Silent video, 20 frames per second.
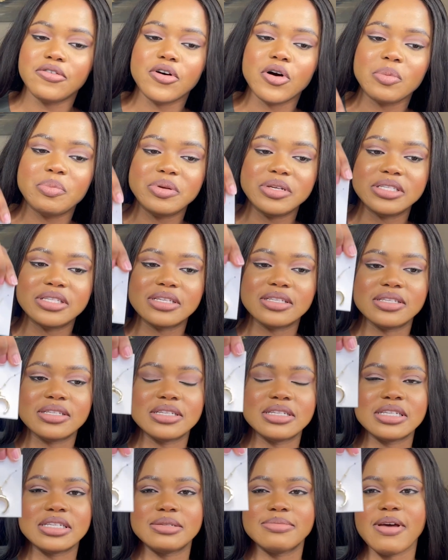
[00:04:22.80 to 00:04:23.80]
all pieces,
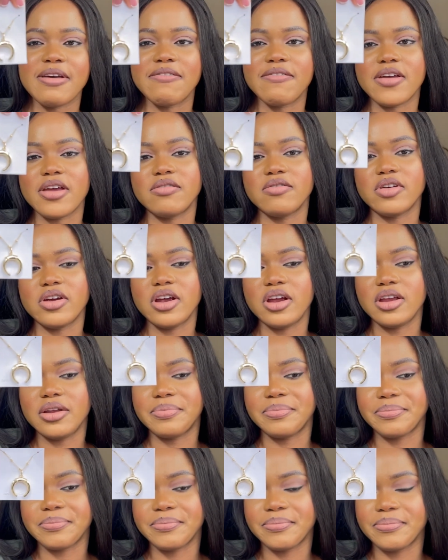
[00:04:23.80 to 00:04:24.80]
this is my favorite.
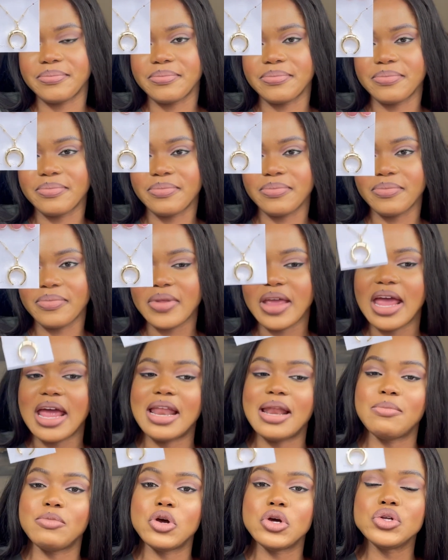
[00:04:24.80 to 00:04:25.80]

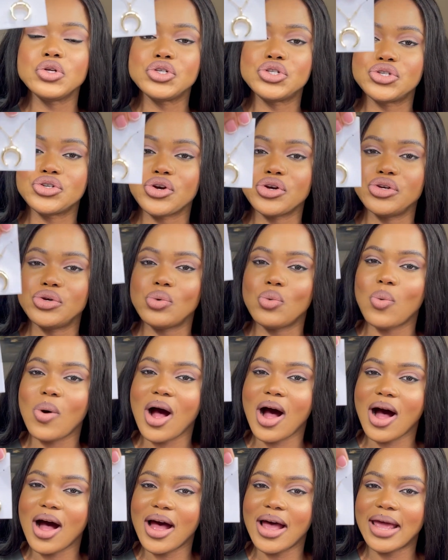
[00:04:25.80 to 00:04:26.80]
And I'm going to show you
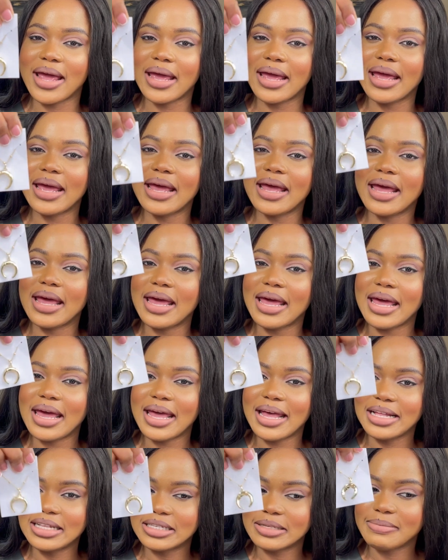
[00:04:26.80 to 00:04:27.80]
why
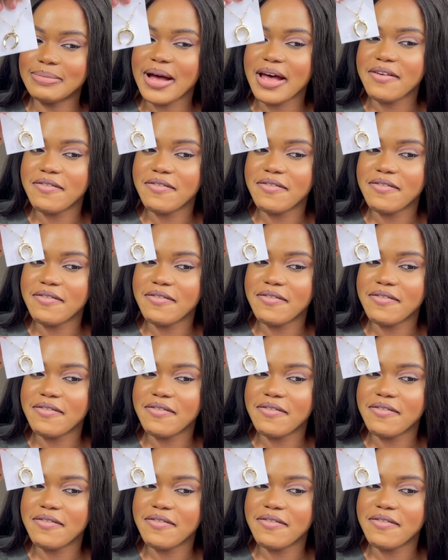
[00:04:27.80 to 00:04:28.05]
it's my